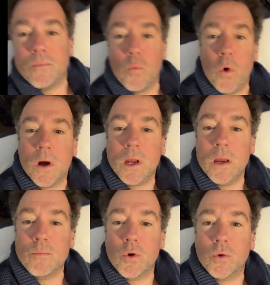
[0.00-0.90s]

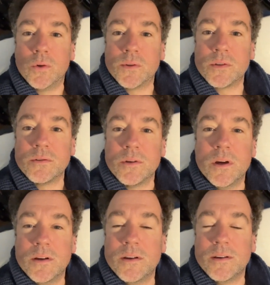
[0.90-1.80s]
walking poles.
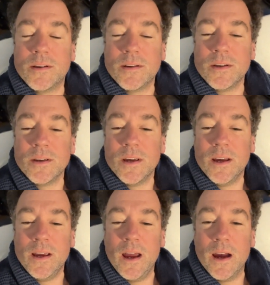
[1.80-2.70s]

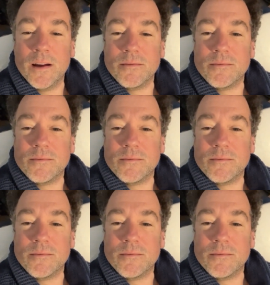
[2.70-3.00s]
Yeah,